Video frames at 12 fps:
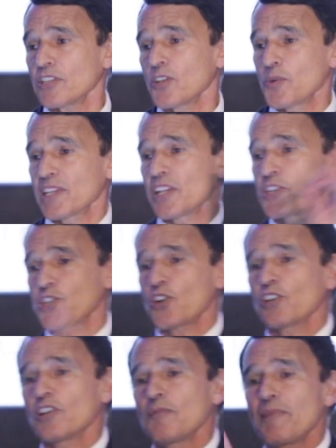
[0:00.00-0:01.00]
on the New England
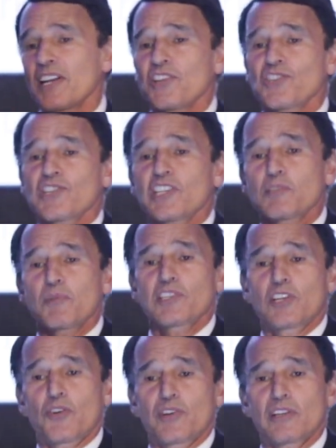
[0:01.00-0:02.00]
Journal of Medicine's
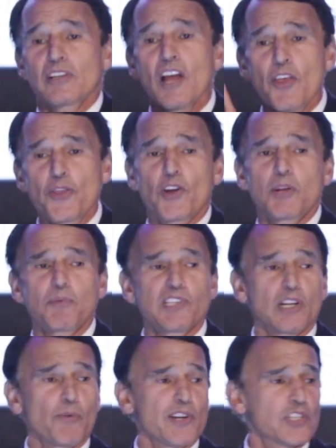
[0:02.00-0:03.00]
material,
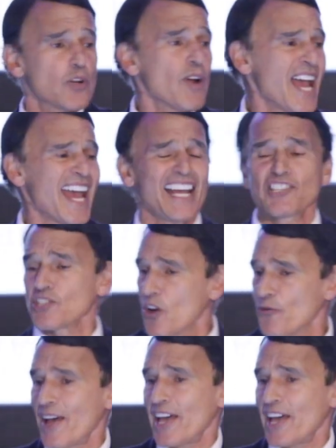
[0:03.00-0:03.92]
30% of what we do adds no